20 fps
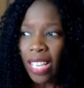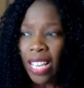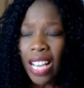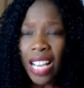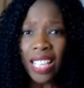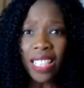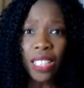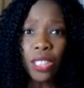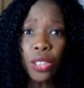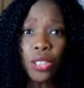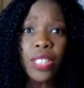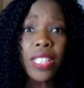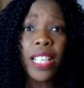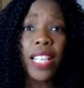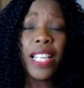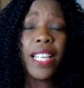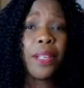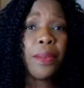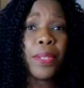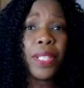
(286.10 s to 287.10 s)
And I looked at it
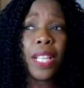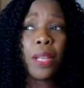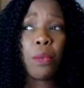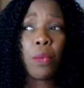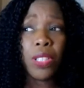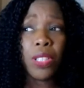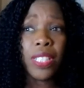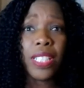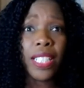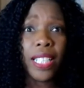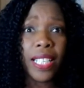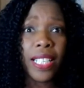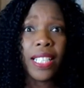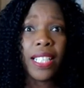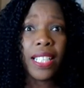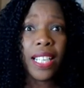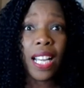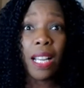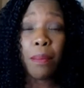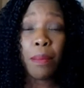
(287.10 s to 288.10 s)
and I was like, one
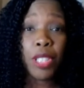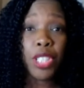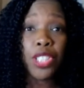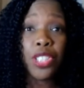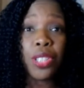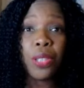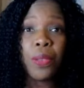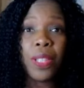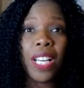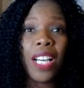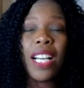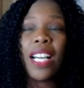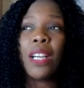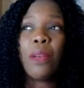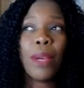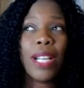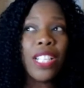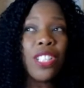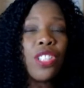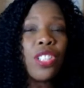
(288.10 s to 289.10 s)
day I'm going to do that. I
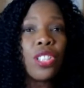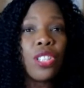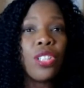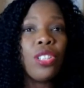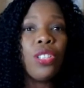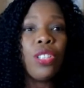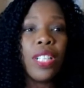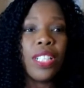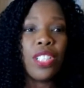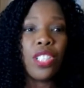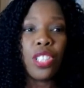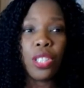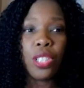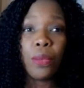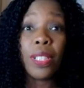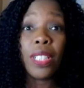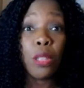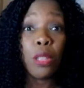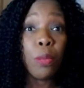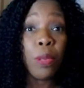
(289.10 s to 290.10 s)
went to go and do a
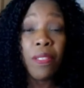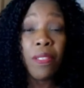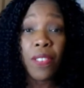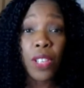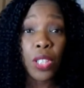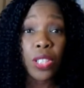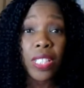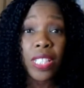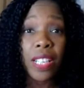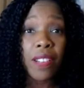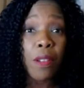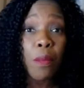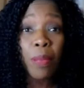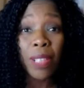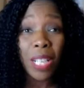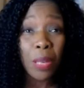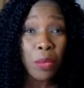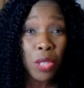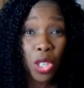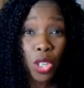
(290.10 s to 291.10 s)
little bit of volunteering, but
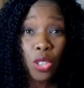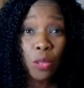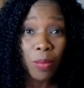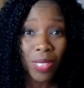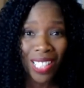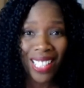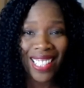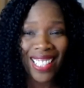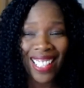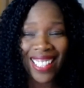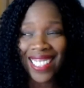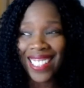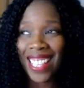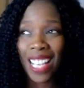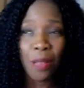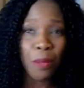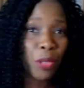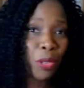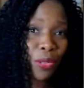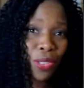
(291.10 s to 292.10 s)
I was homeless at the
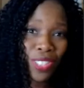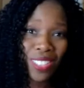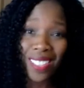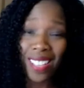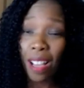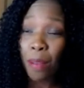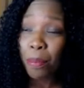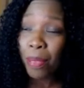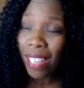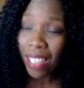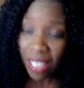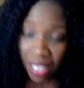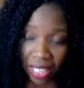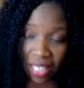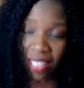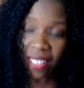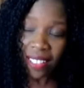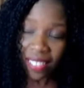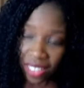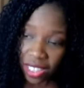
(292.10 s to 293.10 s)
time. Who does that? But
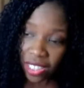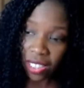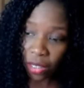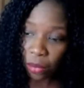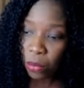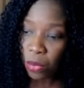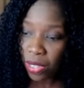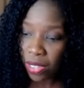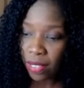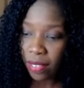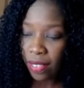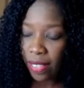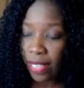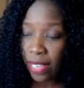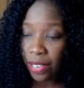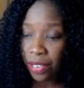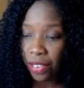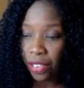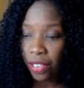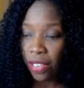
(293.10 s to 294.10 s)
your girl was,
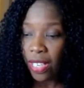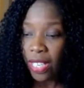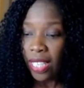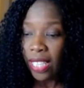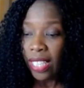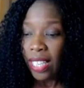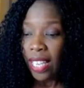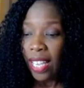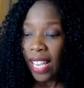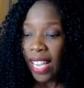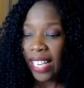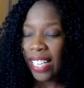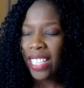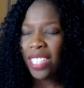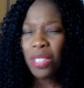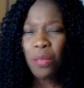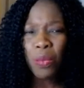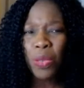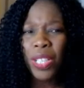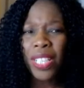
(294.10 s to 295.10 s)
and I
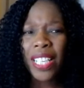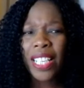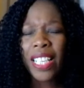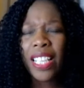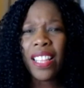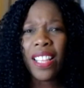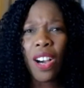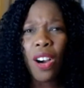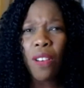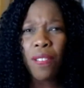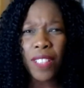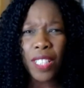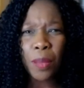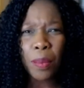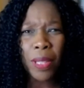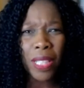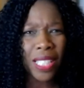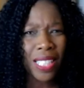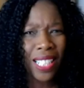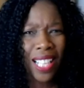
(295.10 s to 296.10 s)
ended up working in the office with
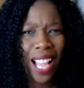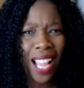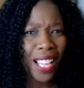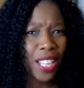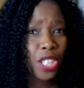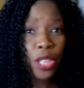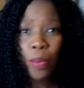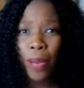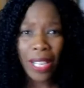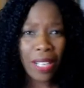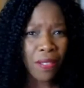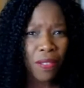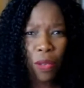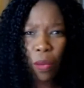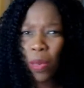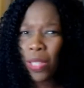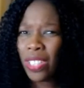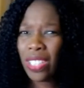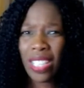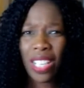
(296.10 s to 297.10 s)
this guy. I only went in for
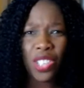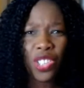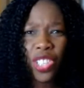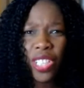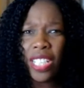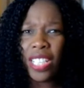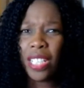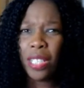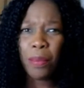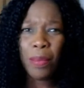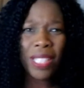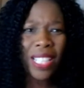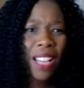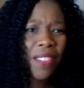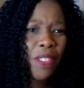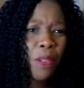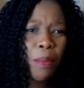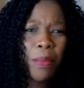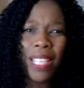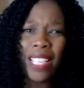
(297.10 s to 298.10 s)
one session, and he was
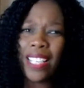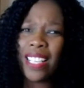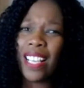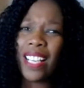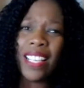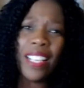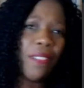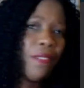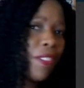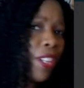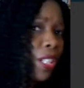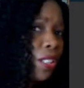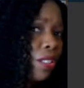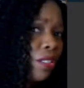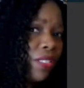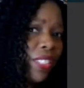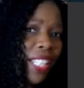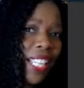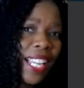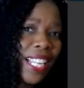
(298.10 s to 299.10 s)
having me, and it
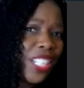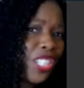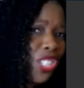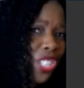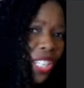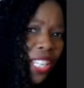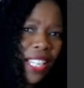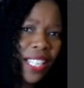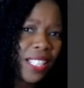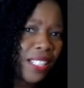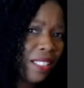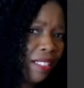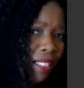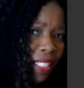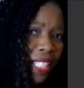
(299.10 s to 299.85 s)
felt the energy.